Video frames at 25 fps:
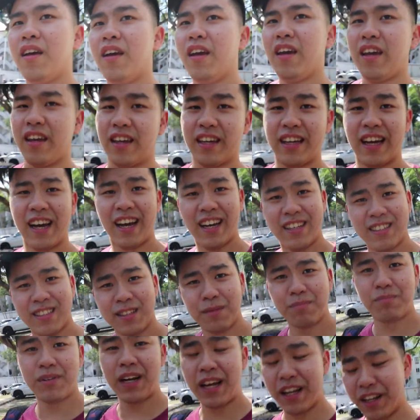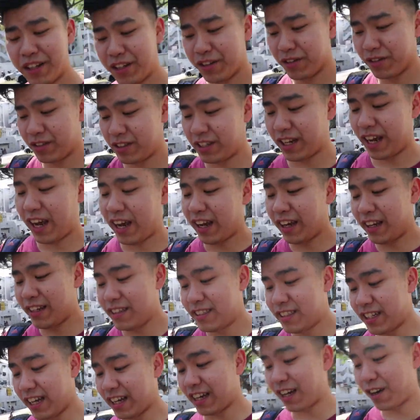Hey guys, it's a brand new day
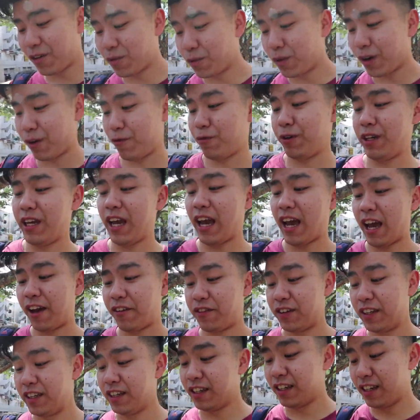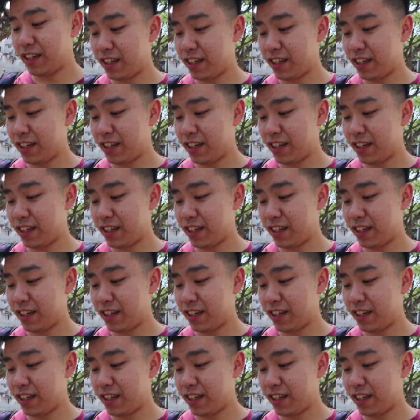and check out what we have in the